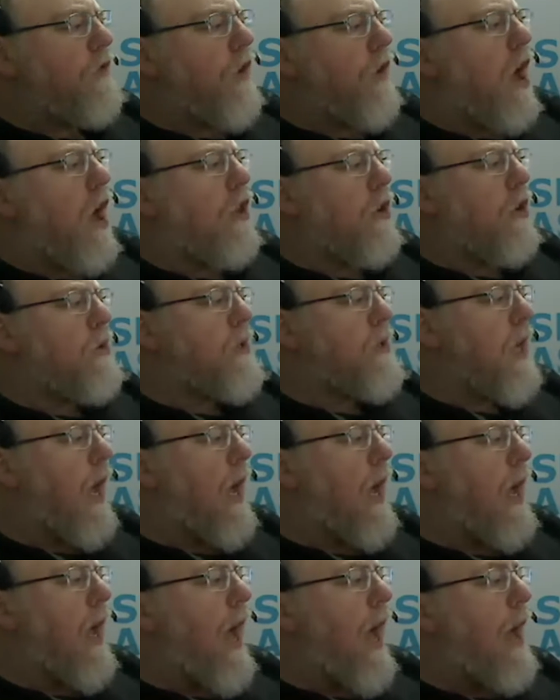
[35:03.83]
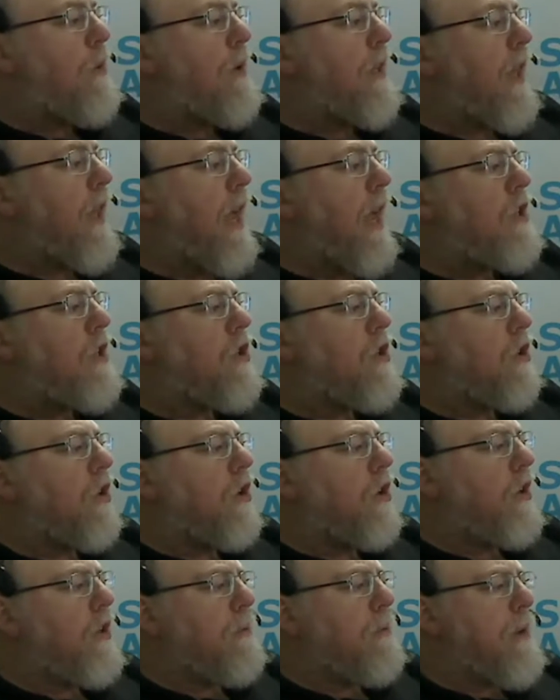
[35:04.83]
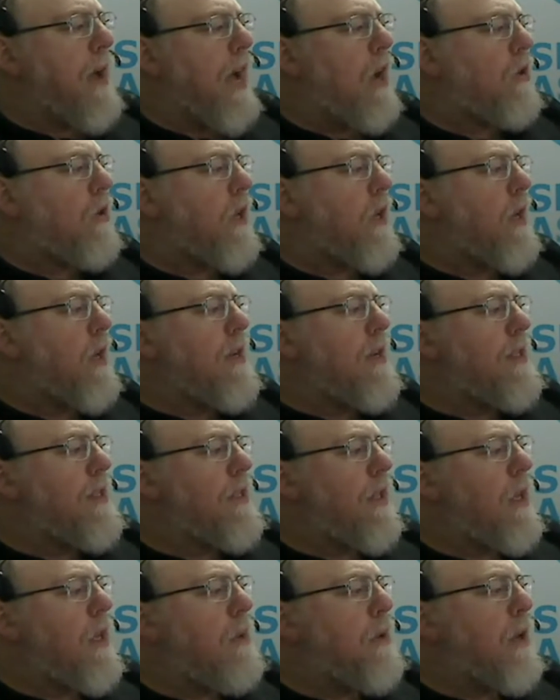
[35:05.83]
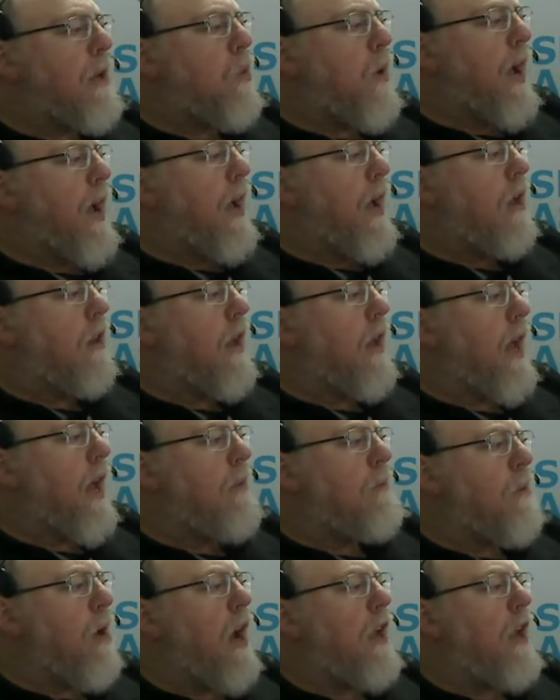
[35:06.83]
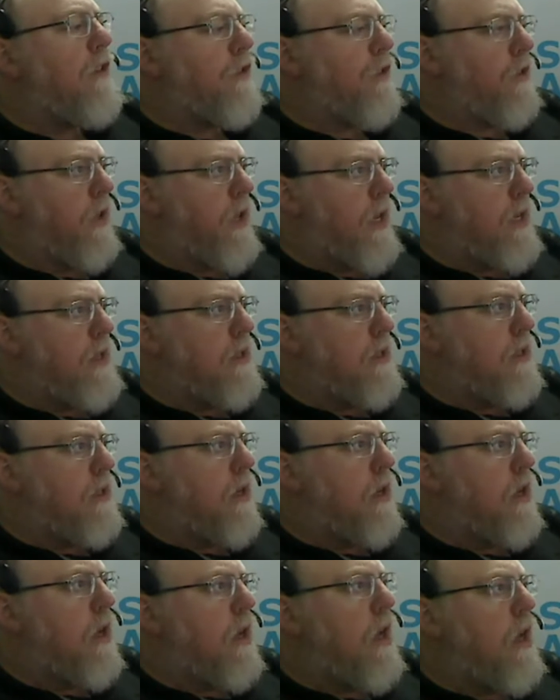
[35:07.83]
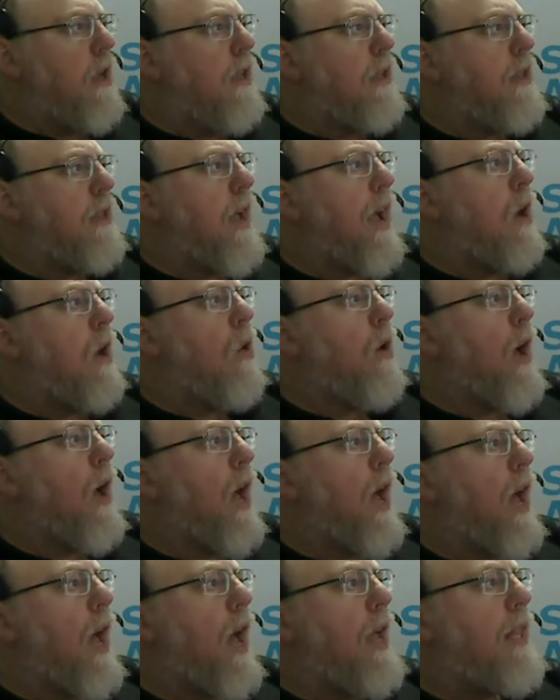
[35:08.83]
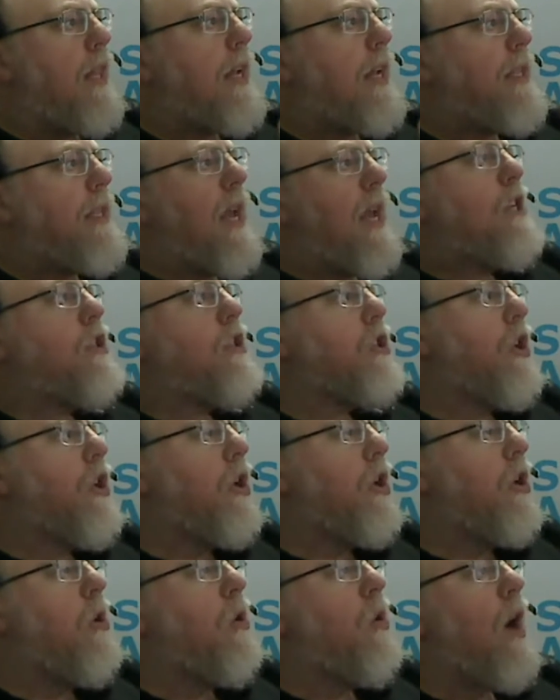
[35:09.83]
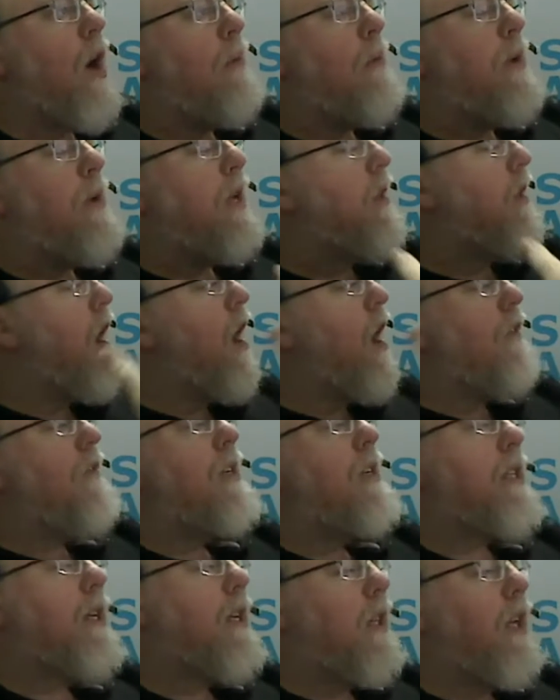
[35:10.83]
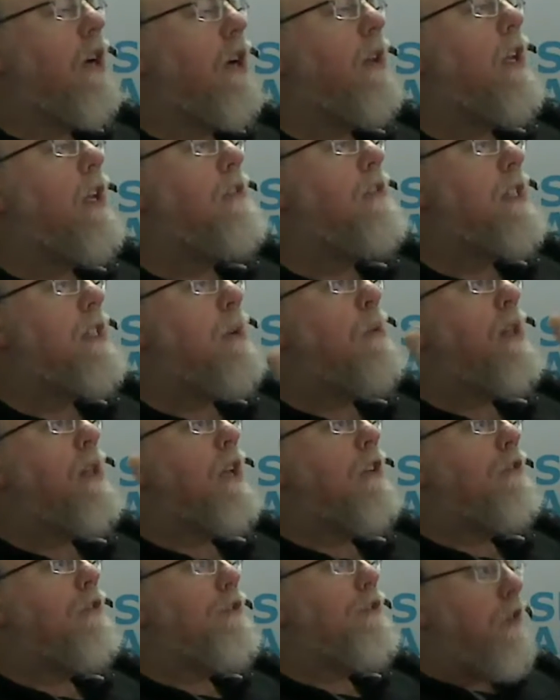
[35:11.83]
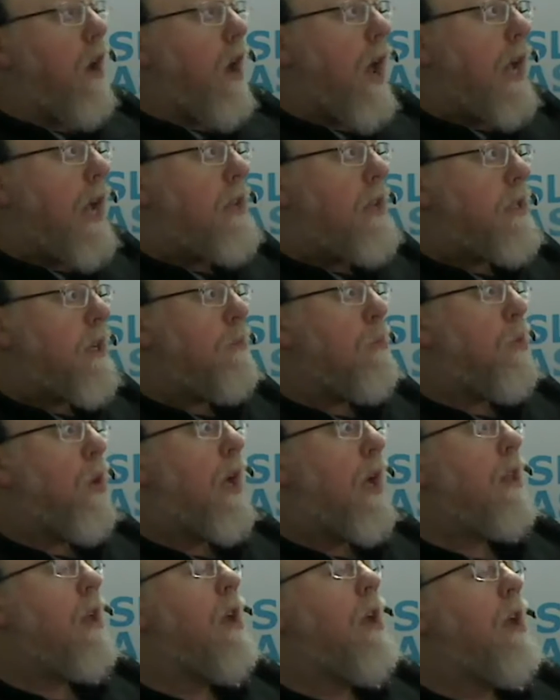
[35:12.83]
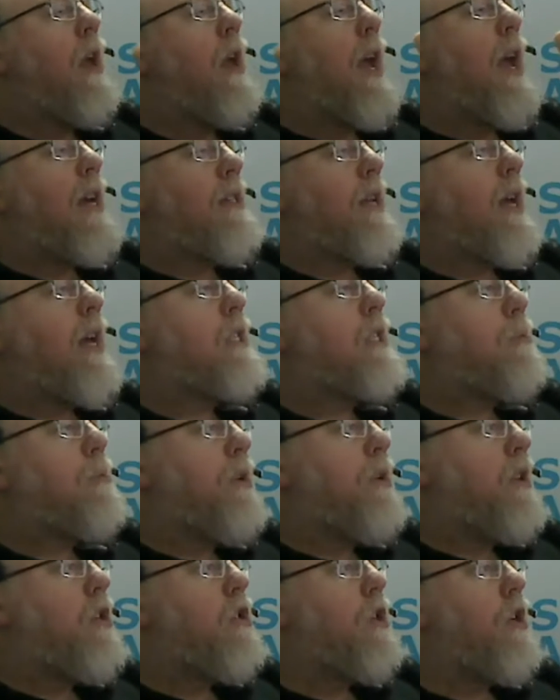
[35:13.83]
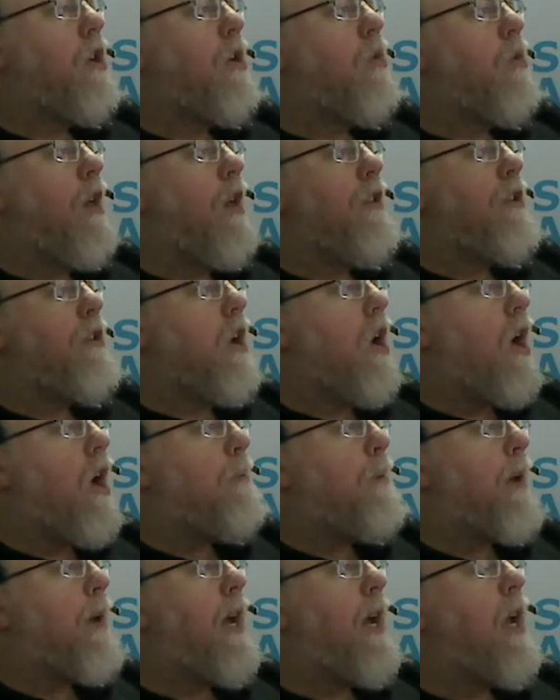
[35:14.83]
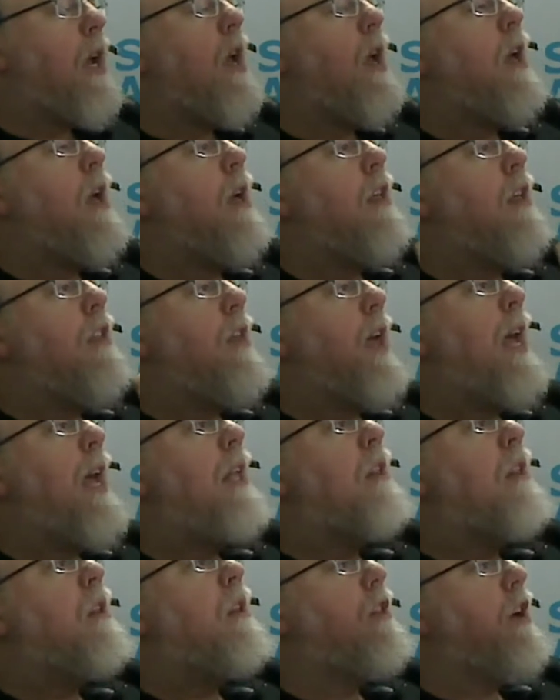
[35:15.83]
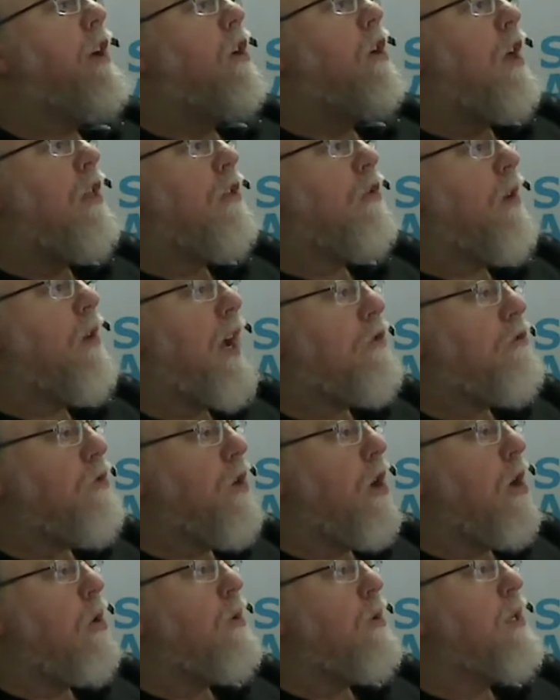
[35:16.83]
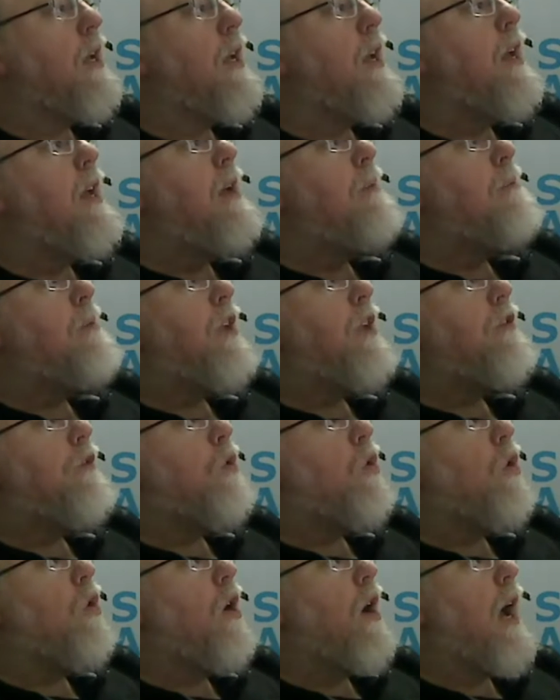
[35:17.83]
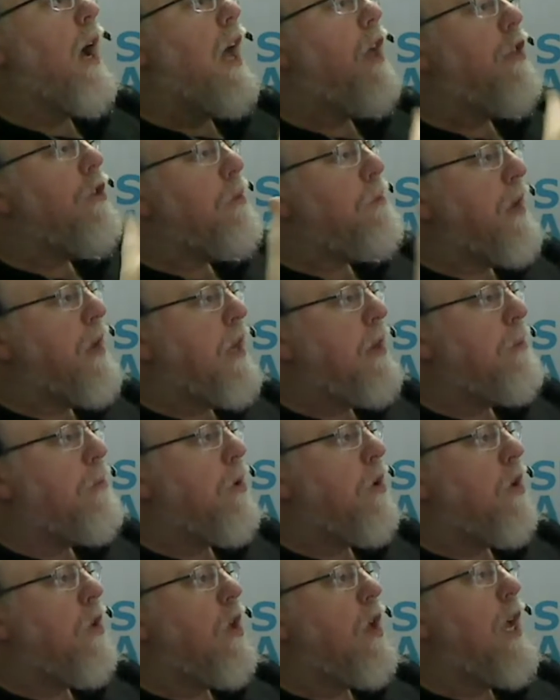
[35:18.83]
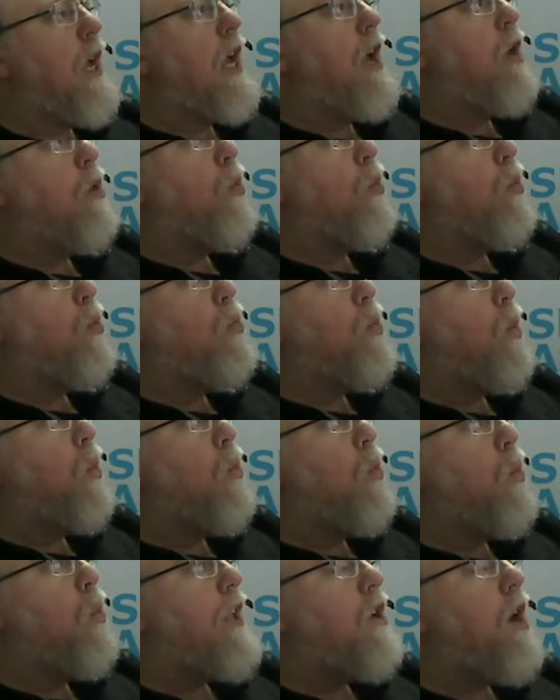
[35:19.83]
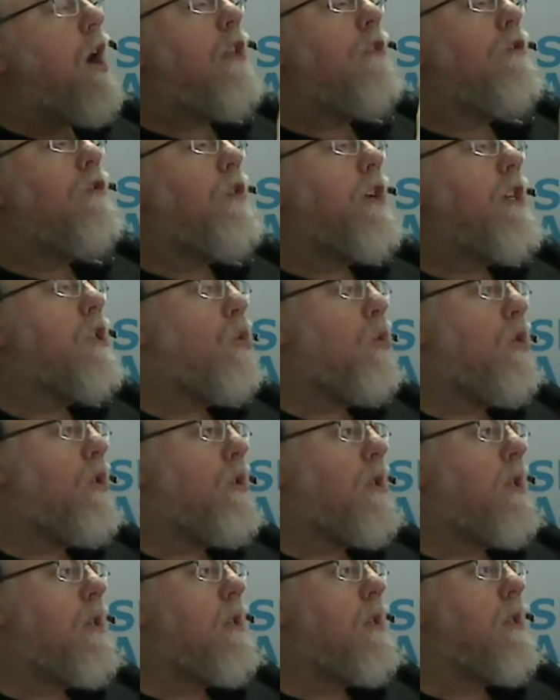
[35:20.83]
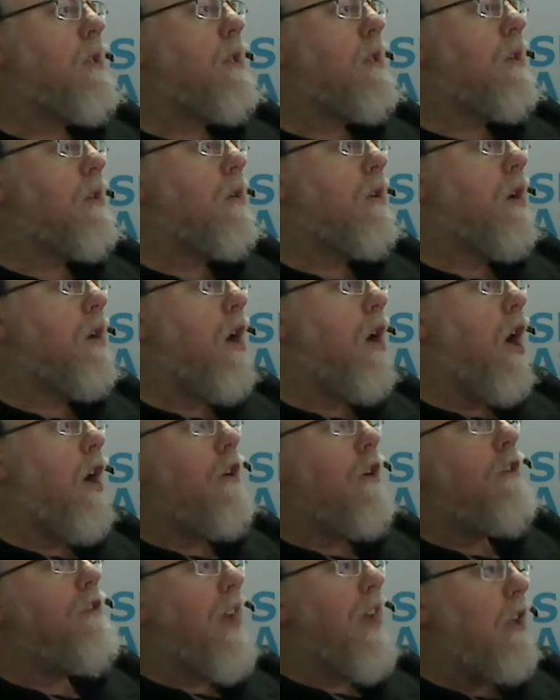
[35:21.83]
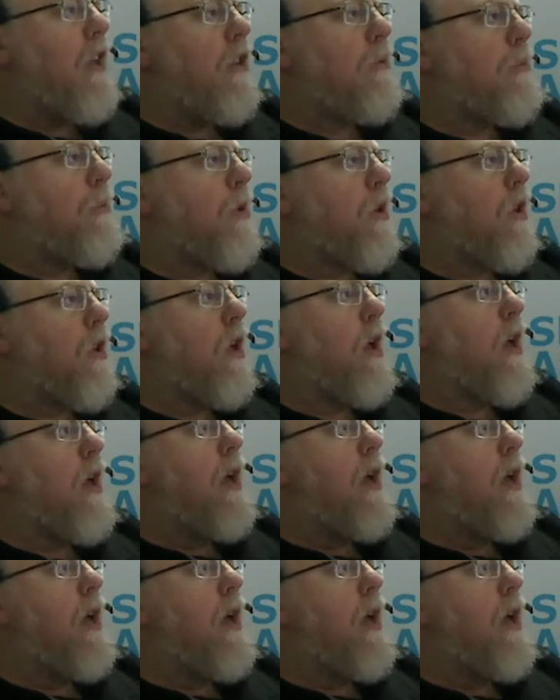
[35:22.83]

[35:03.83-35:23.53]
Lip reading: follows. I would like to learn about sleeping well and mindfulness. Now, I'd like to ask you, I mean, obviously, clearly, if someone can find someone as expert as you on the topic, then they're on the right road. But for other people, what kind of resources are available?